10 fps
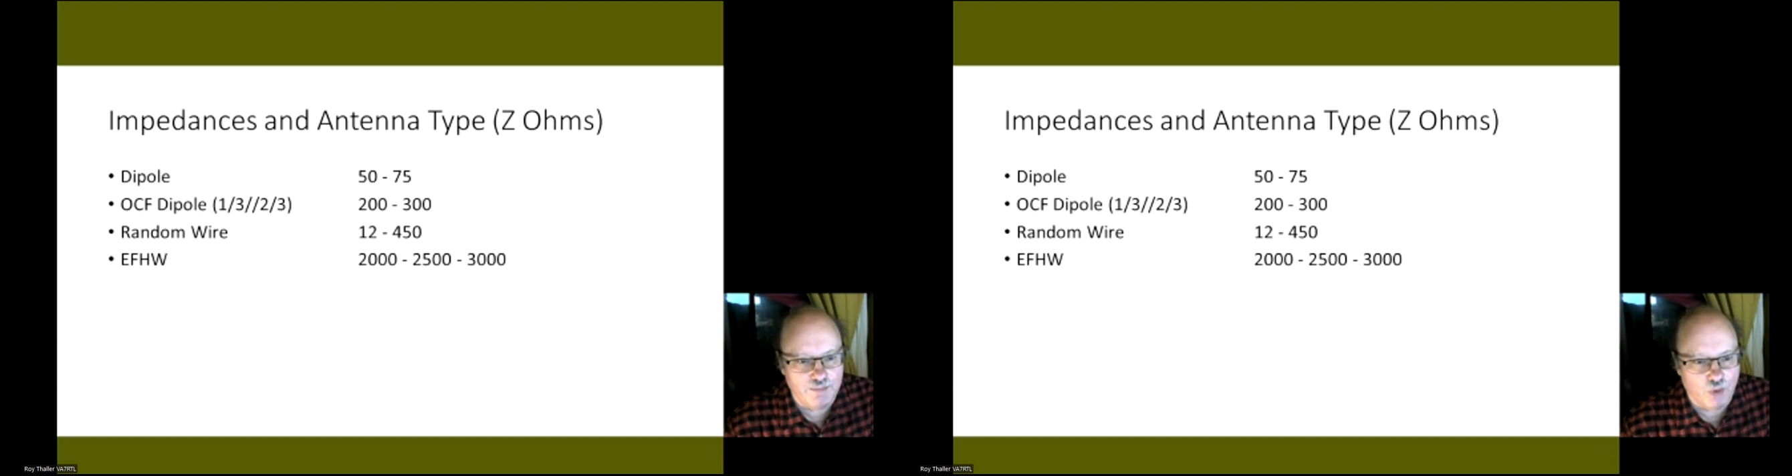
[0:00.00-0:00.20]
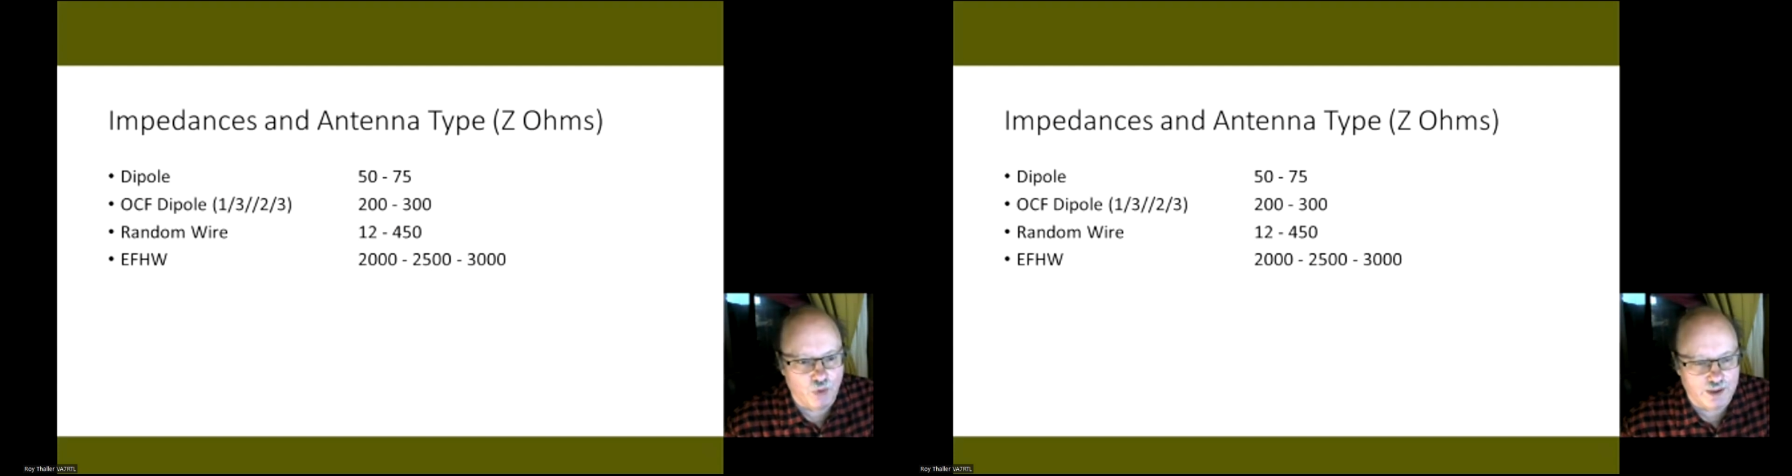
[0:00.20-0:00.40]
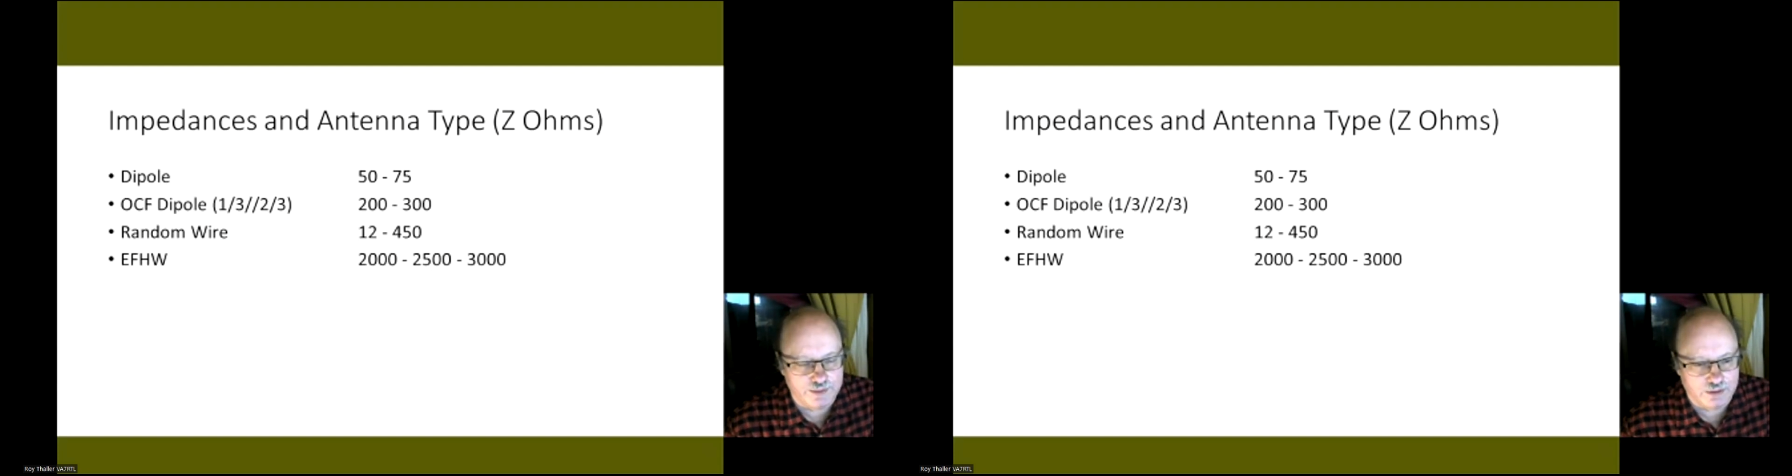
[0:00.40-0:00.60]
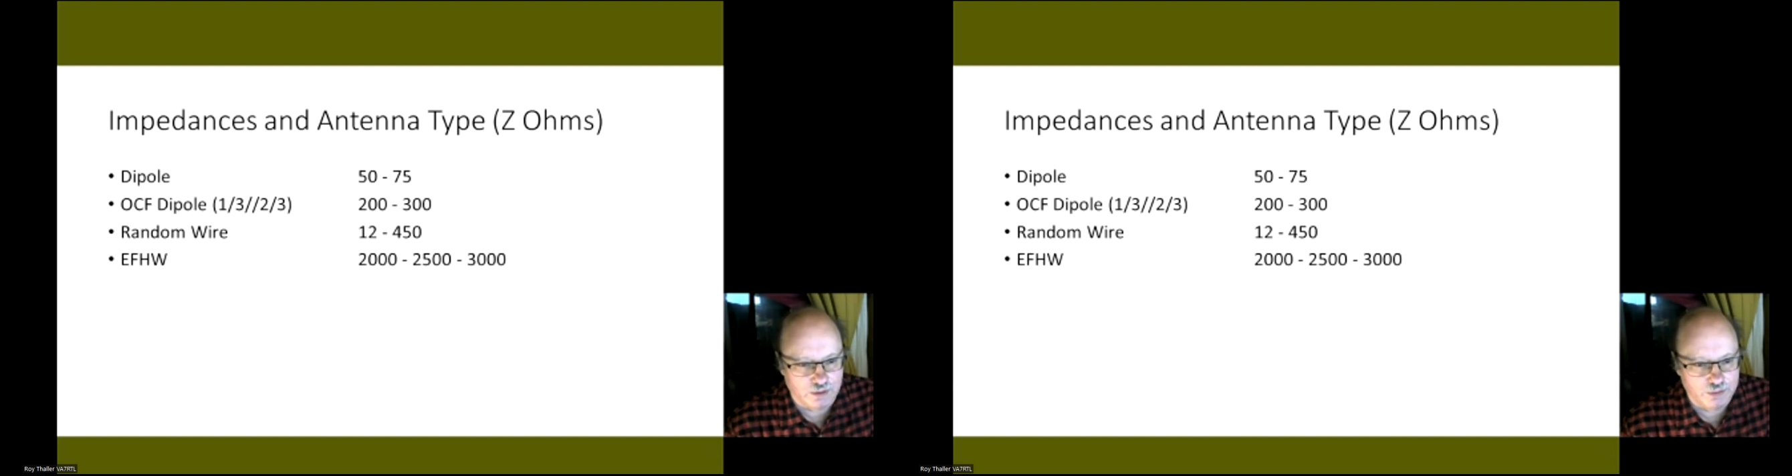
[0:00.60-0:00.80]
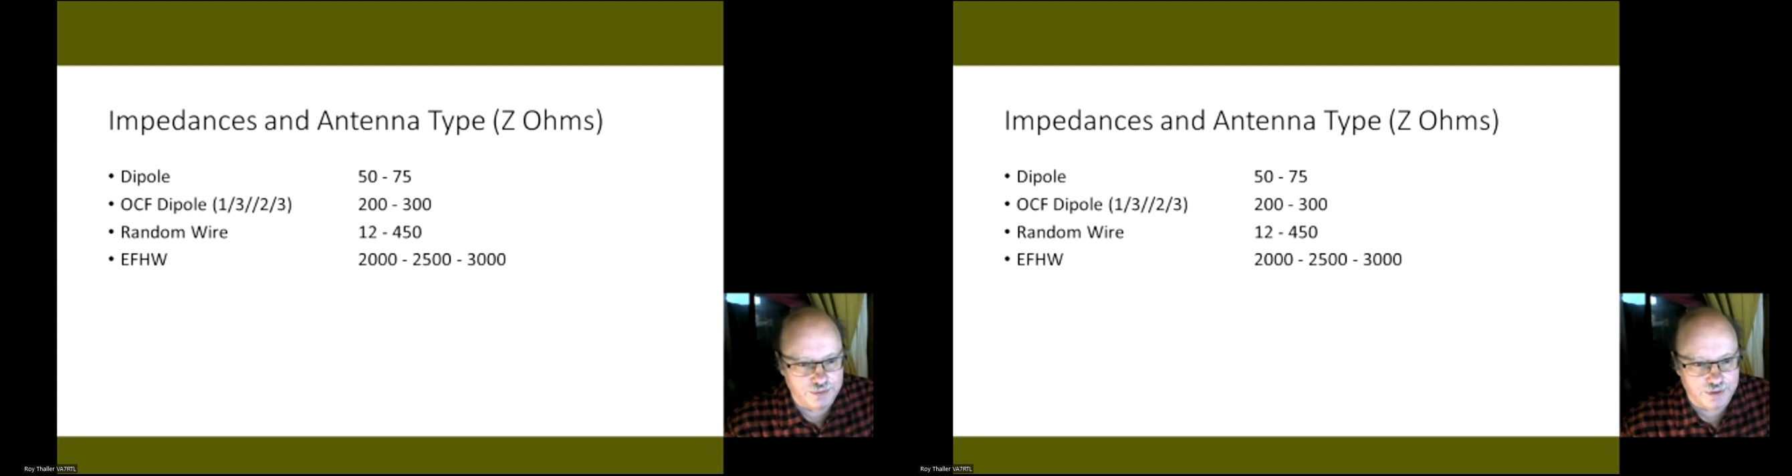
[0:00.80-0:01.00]
more on the
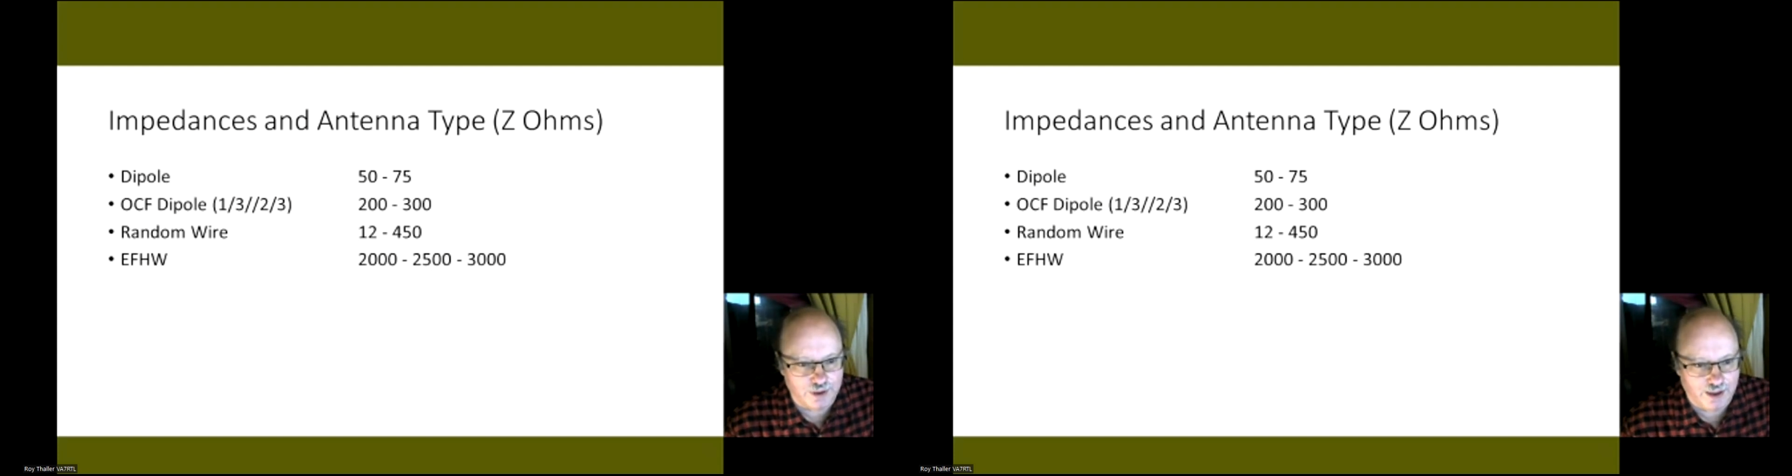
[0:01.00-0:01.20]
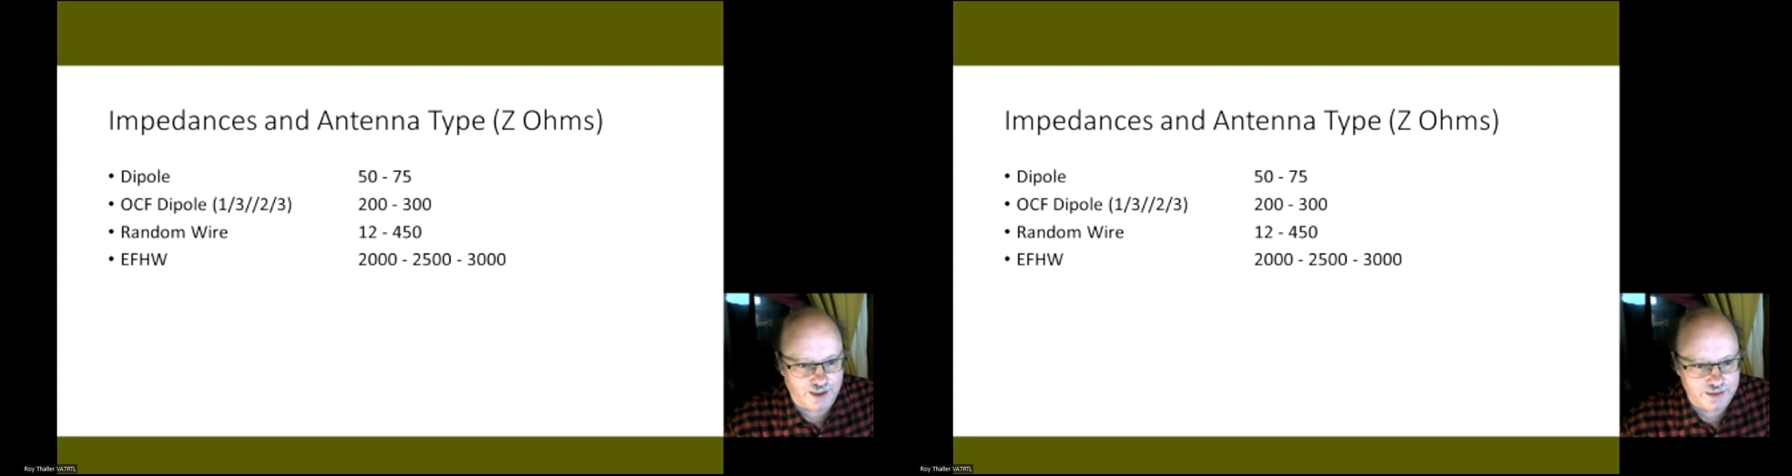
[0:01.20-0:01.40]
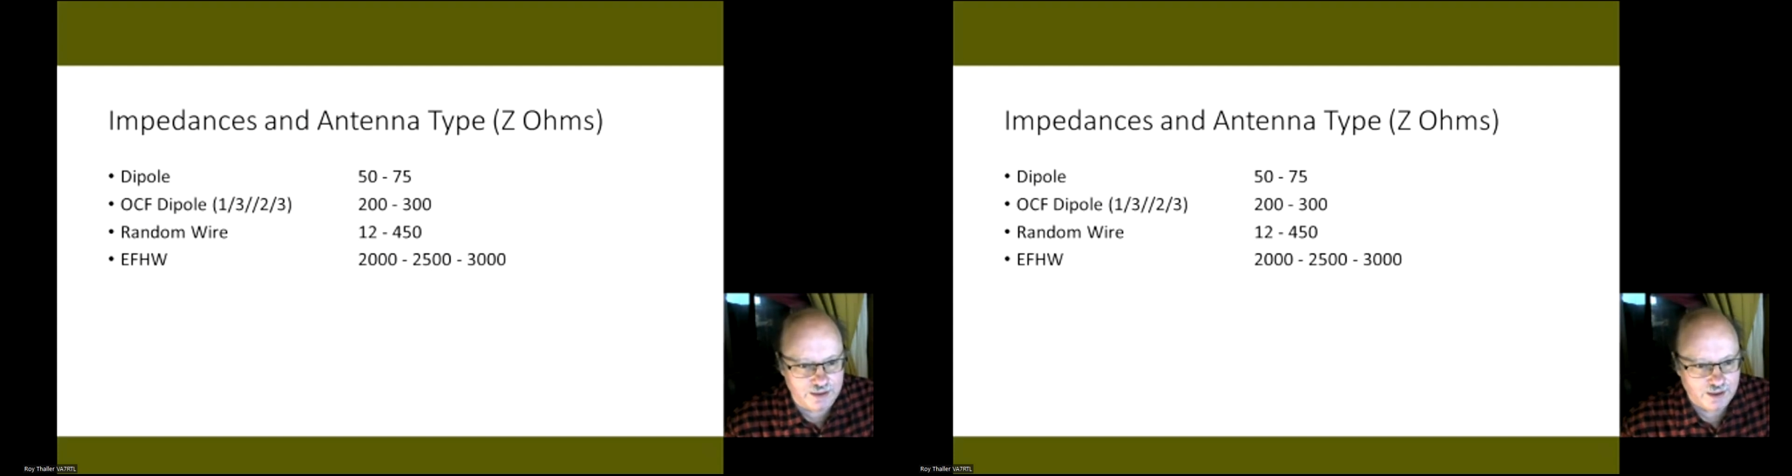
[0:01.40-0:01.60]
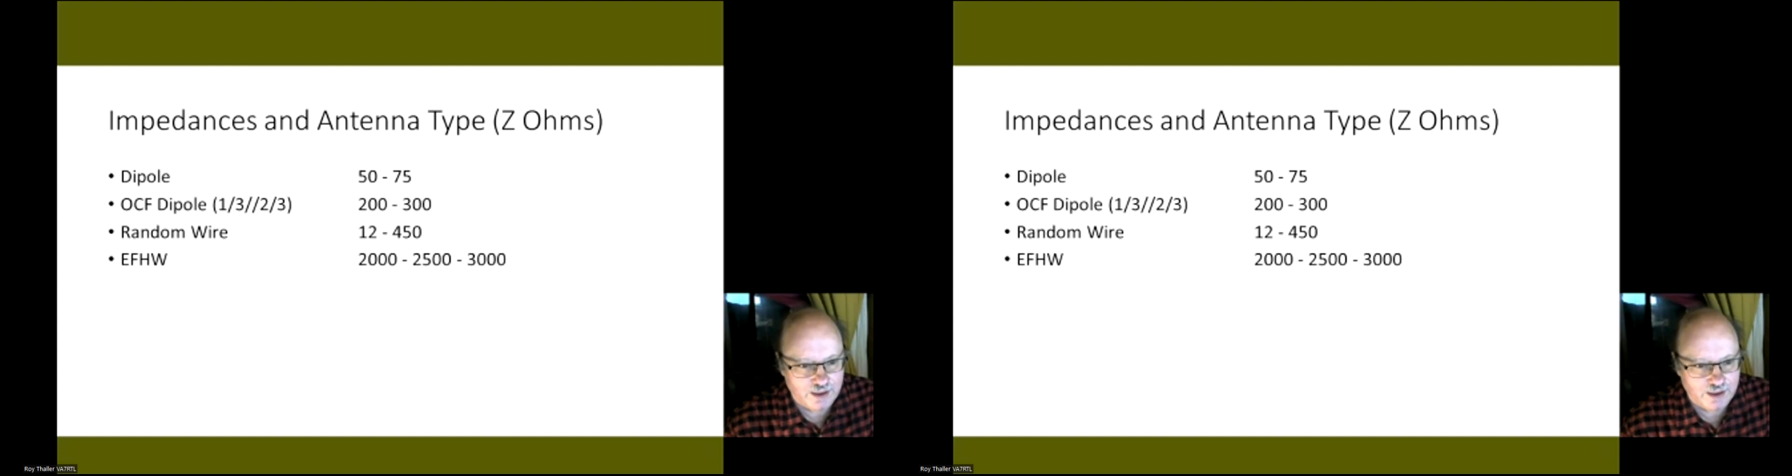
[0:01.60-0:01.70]
low side,